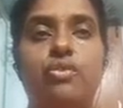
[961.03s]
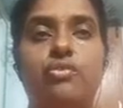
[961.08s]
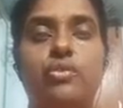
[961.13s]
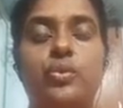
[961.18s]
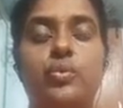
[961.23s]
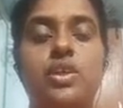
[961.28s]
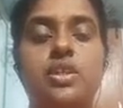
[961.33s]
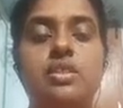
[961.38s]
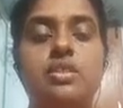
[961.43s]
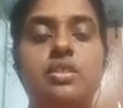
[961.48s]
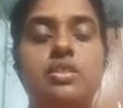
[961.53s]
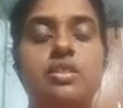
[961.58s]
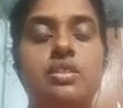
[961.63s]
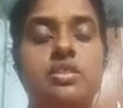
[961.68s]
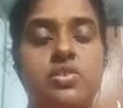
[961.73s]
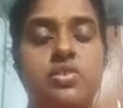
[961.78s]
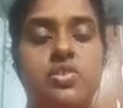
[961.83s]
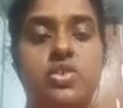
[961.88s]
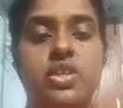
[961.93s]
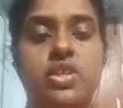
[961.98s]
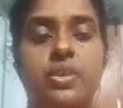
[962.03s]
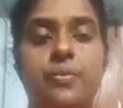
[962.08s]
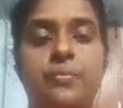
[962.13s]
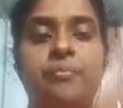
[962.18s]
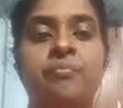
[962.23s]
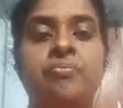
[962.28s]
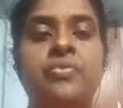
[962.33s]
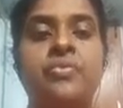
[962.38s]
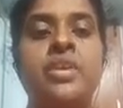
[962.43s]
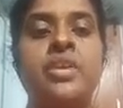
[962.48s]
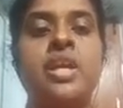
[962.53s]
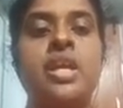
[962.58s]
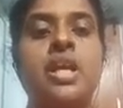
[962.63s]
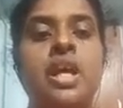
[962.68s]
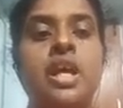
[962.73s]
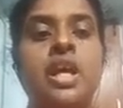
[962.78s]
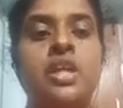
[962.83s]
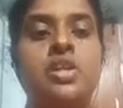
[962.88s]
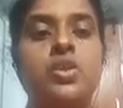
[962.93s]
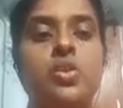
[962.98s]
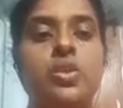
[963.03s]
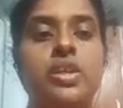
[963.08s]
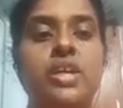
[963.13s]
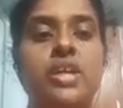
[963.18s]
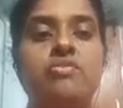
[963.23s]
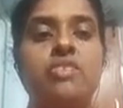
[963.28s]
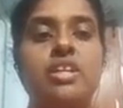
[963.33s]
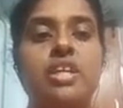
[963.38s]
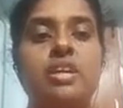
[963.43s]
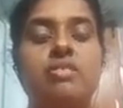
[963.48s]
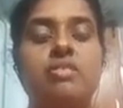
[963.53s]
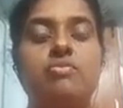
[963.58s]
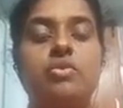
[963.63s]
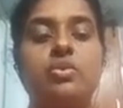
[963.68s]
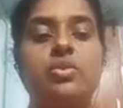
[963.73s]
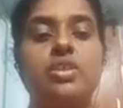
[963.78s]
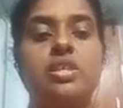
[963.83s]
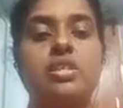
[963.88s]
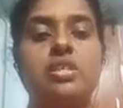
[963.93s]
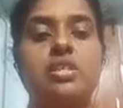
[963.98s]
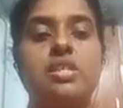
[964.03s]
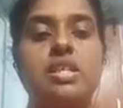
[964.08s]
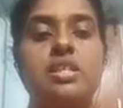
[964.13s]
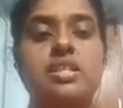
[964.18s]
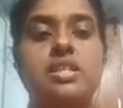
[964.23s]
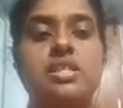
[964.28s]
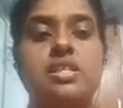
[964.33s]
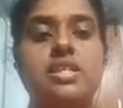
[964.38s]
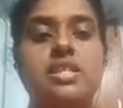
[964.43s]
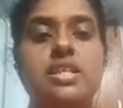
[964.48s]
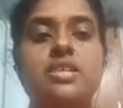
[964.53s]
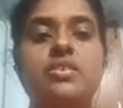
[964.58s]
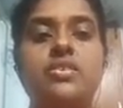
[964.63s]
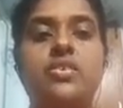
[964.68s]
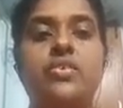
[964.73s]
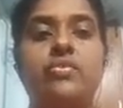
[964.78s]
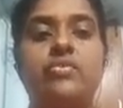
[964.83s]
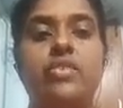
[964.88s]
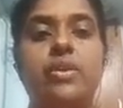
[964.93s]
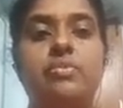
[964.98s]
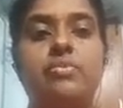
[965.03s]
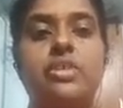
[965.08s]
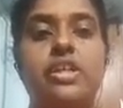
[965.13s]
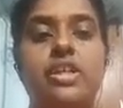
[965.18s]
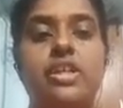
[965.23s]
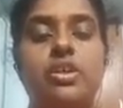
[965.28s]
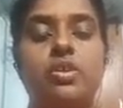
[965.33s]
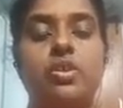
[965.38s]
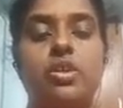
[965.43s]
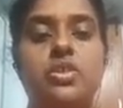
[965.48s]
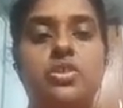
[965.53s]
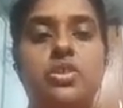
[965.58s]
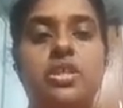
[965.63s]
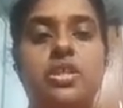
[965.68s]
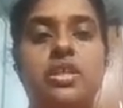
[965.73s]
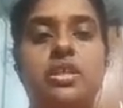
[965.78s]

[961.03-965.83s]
your string, and so that we can view the result as an web technology.